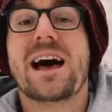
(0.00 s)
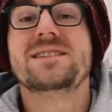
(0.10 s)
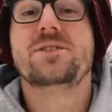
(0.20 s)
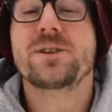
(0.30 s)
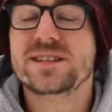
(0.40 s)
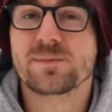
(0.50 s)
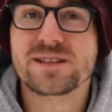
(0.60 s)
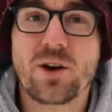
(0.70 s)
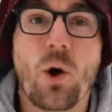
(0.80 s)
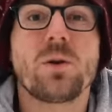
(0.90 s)
last
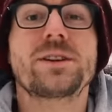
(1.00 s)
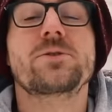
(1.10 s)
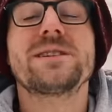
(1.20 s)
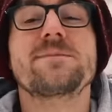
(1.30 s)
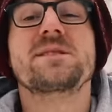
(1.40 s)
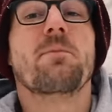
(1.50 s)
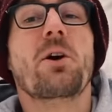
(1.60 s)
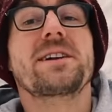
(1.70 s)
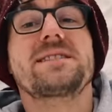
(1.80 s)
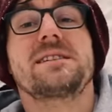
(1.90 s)
Christmas, all the Christmas
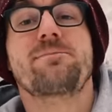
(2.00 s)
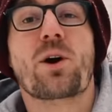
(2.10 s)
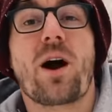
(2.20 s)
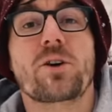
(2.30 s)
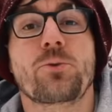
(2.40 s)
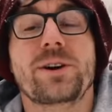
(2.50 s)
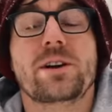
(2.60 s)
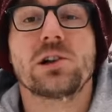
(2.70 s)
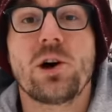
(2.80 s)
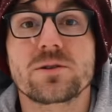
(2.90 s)
markets in Prague were
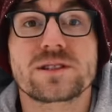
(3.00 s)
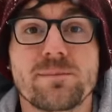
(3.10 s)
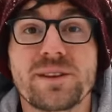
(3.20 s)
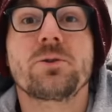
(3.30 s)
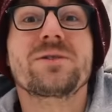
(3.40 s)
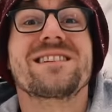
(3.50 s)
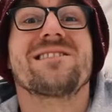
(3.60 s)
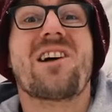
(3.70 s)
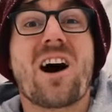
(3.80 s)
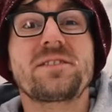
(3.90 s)
closed, but there was a
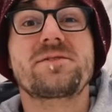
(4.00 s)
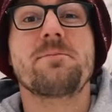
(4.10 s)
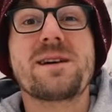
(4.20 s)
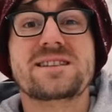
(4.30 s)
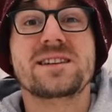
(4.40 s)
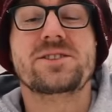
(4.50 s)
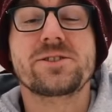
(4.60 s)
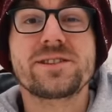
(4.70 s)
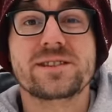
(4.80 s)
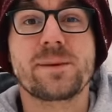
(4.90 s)
lot of domestic
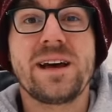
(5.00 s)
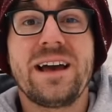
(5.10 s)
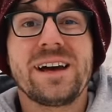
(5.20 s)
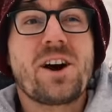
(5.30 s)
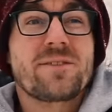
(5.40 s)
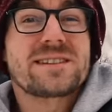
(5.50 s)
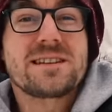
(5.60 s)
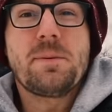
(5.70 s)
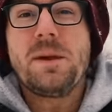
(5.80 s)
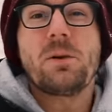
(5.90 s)
tourism, and
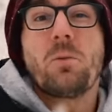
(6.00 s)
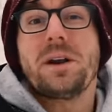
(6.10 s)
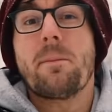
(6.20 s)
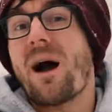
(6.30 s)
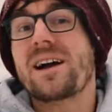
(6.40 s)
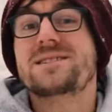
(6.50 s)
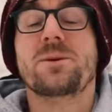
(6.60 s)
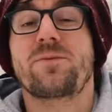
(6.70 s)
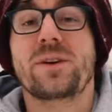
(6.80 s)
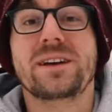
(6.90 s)
obviously people want to buy
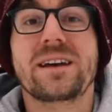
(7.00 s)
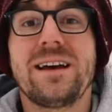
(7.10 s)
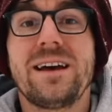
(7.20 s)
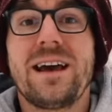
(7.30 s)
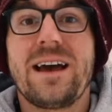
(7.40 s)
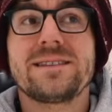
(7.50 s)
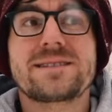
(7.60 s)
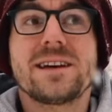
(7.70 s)
something. And